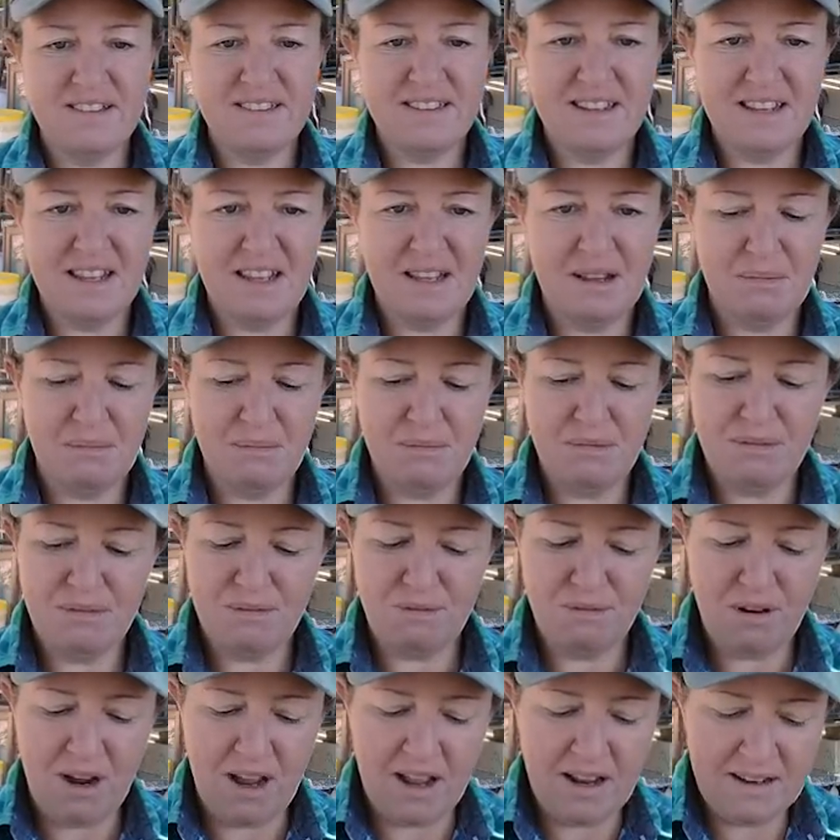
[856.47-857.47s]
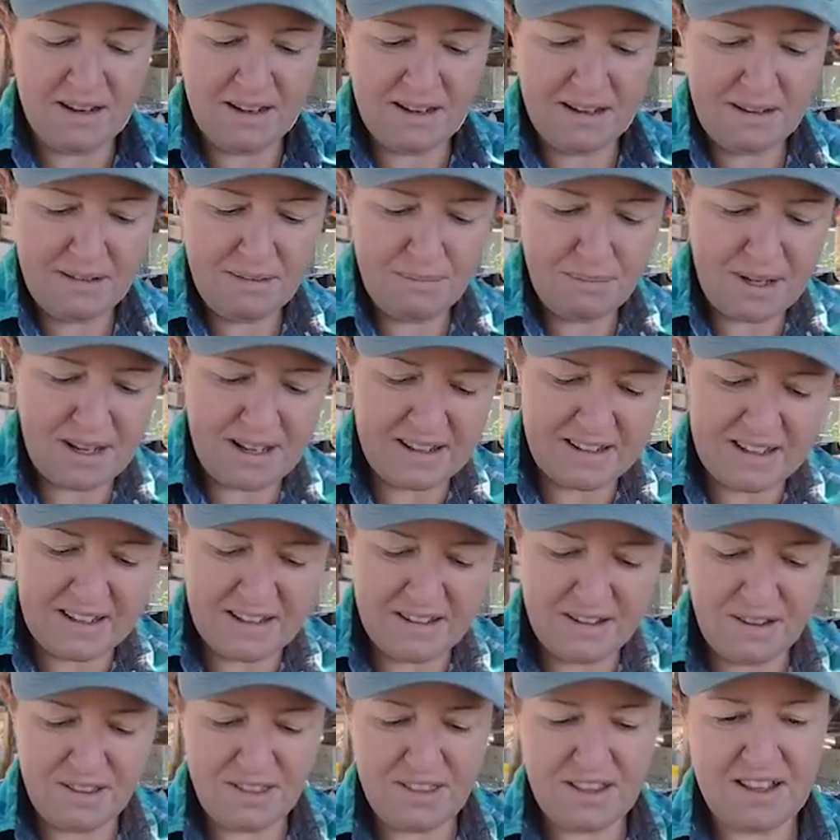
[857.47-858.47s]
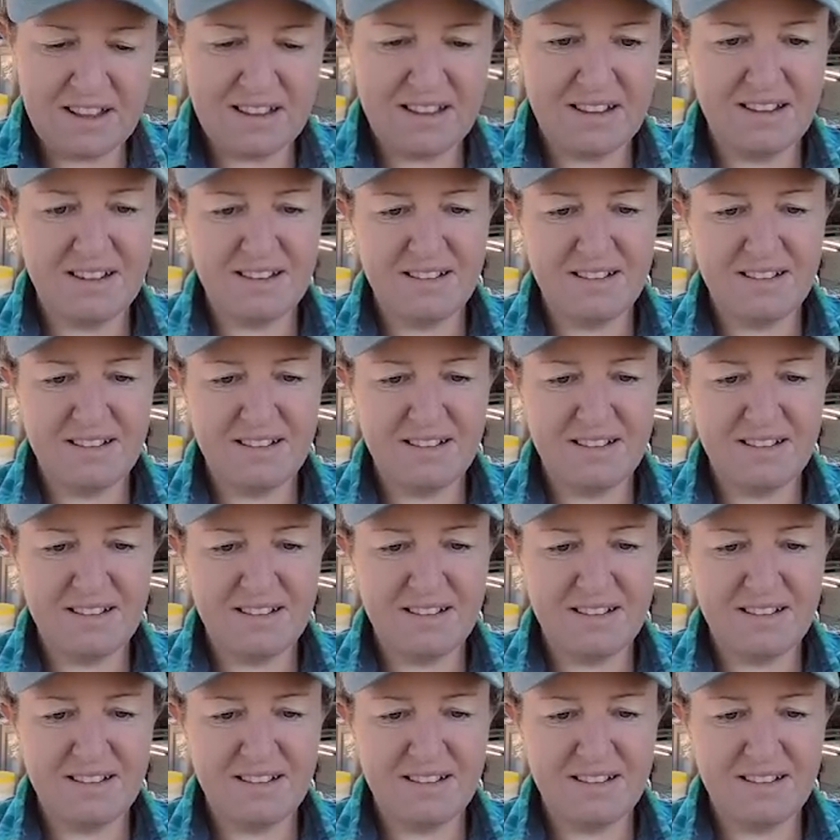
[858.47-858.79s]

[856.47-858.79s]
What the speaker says: seem rotten, because I do think,